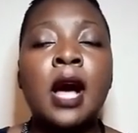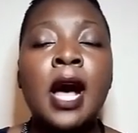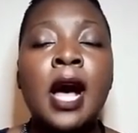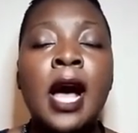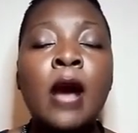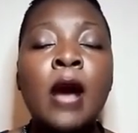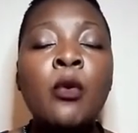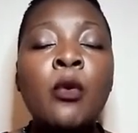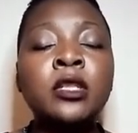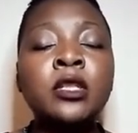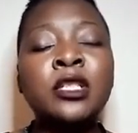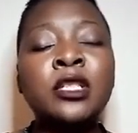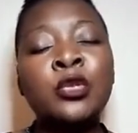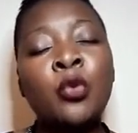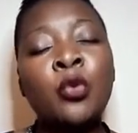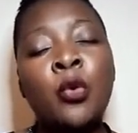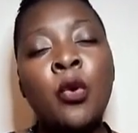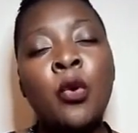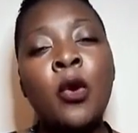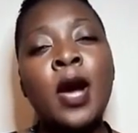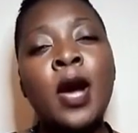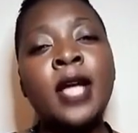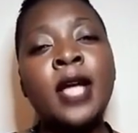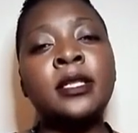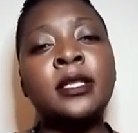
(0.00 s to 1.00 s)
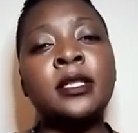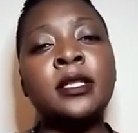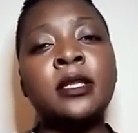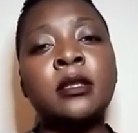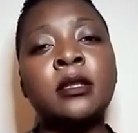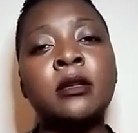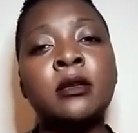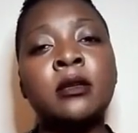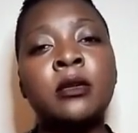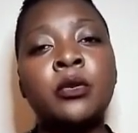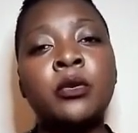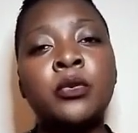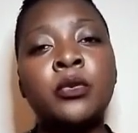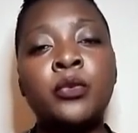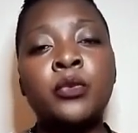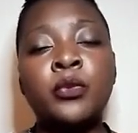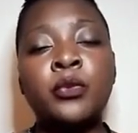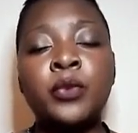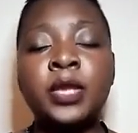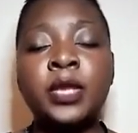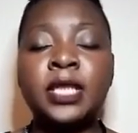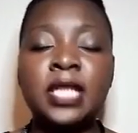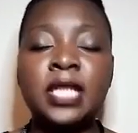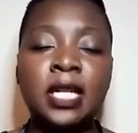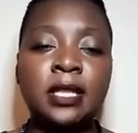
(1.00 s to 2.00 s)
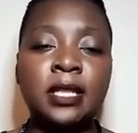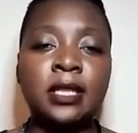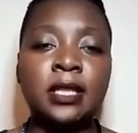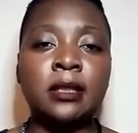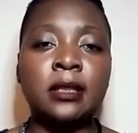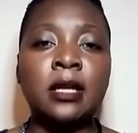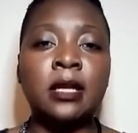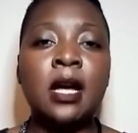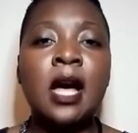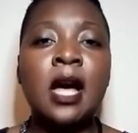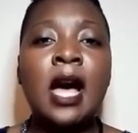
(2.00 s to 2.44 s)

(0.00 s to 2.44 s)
quite resented.